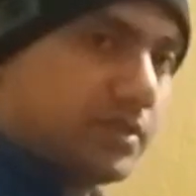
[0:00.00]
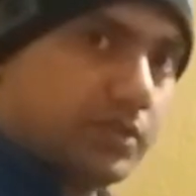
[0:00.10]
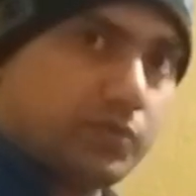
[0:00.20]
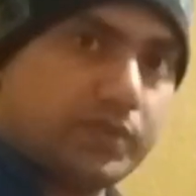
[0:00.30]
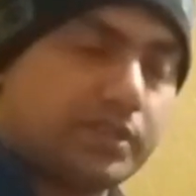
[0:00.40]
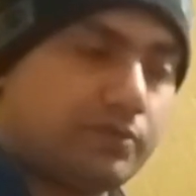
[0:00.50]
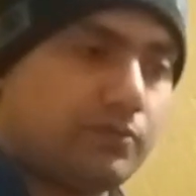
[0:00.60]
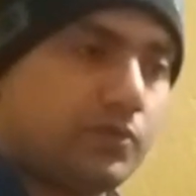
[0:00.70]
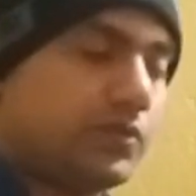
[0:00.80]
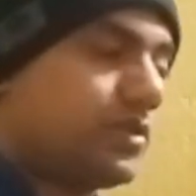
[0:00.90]
situation
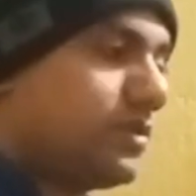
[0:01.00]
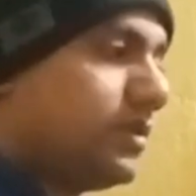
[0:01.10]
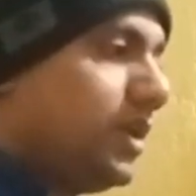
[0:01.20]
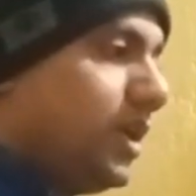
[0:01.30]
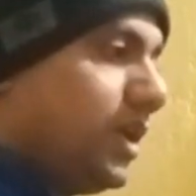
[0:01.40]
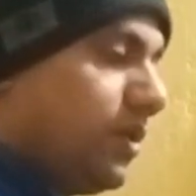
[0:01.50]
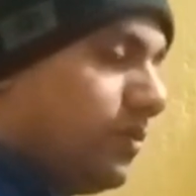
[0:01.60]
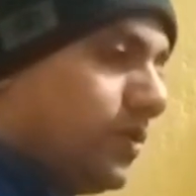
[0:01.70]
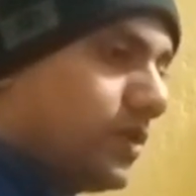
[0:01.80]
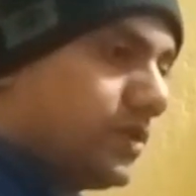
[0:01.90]
forced
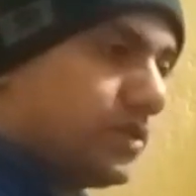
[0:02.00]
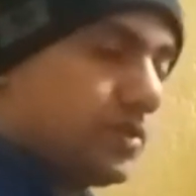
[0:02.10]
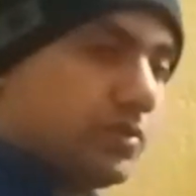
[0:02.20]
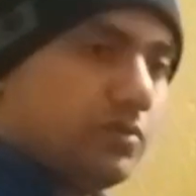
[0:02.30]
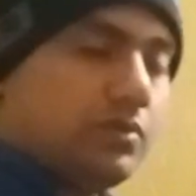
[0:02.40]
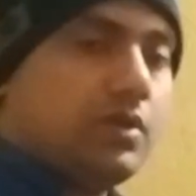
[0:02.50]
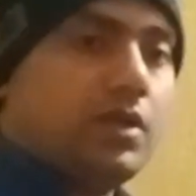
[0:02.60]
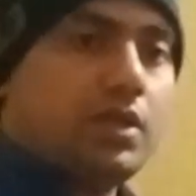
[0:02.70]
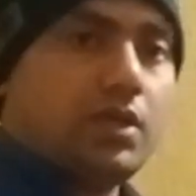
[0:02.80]
workers to